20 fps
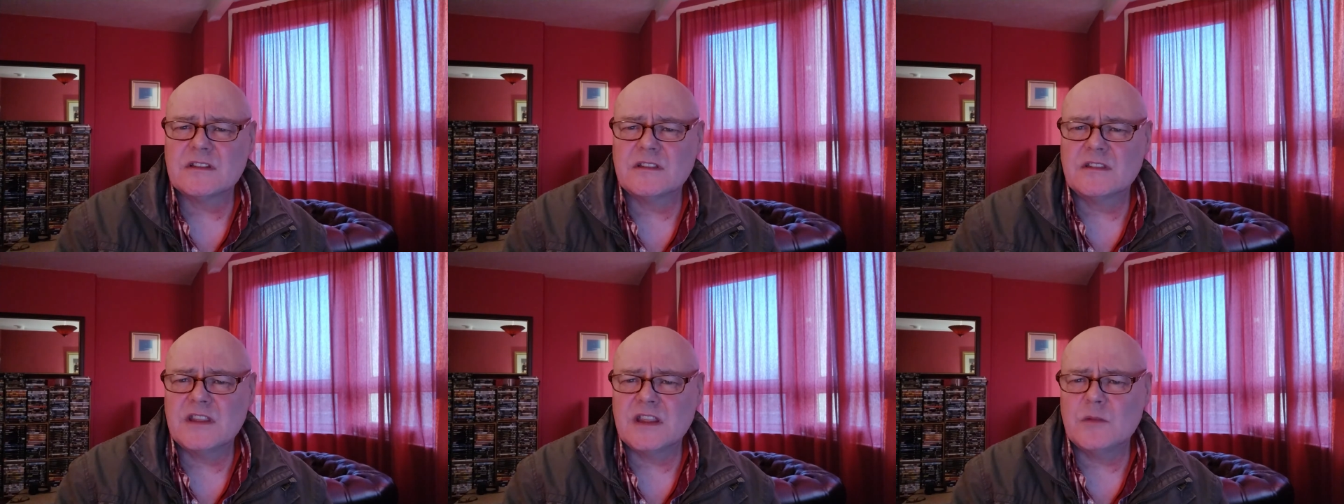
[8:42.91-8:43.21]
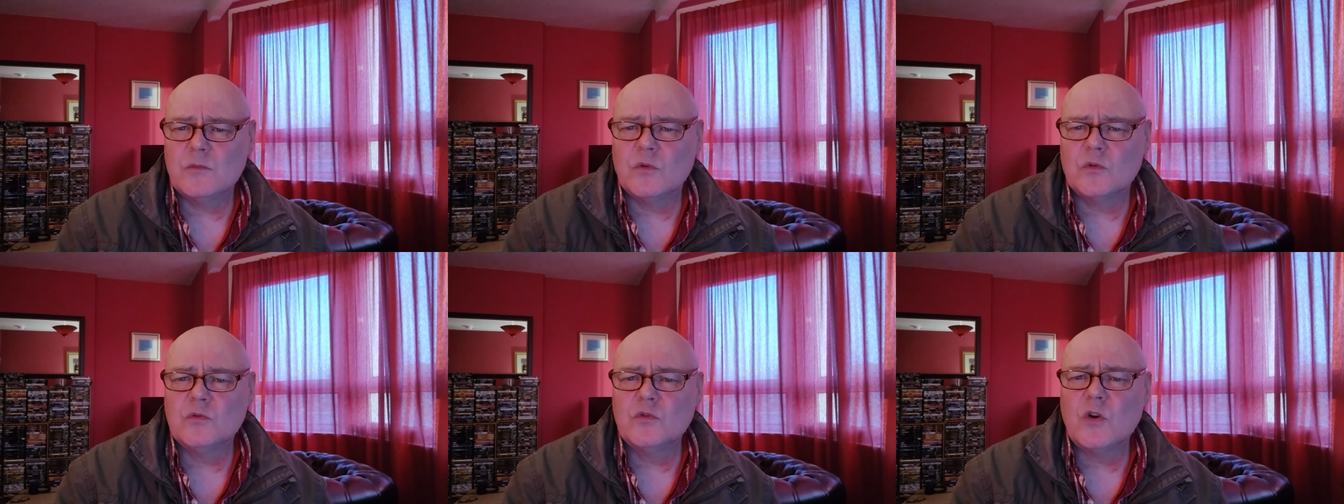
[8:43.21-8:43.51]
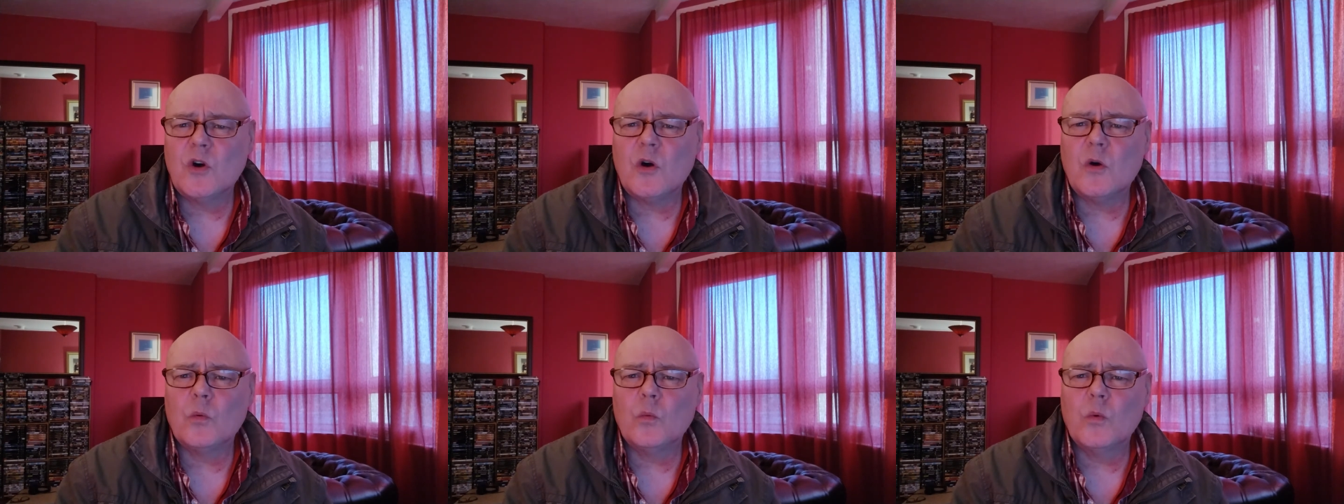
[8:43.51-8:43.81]
they will
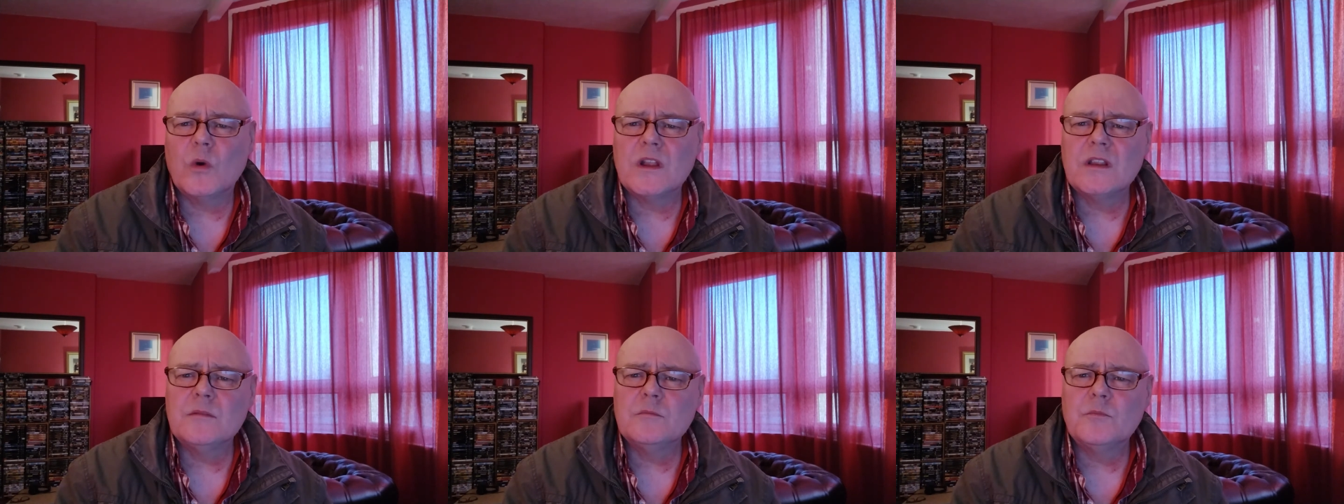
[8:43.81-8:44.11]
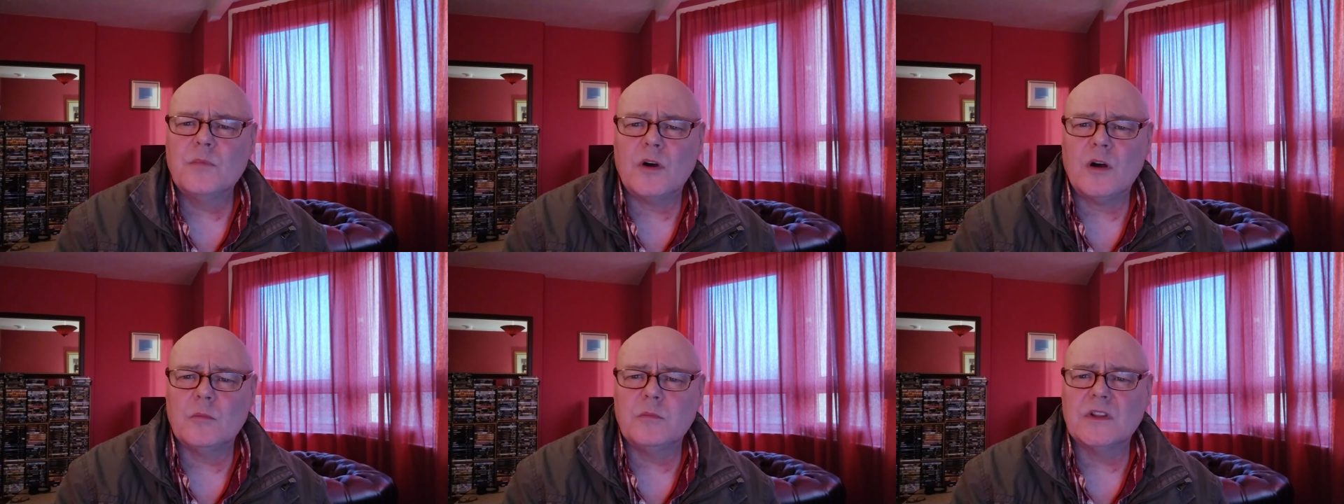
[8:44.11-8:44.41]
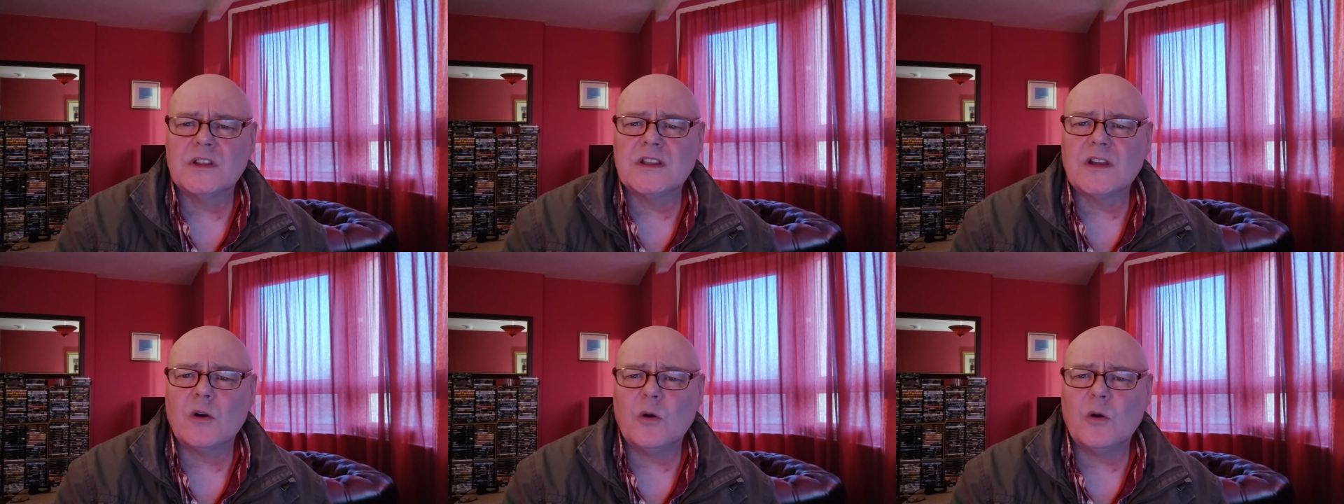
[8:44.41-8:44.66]
not win public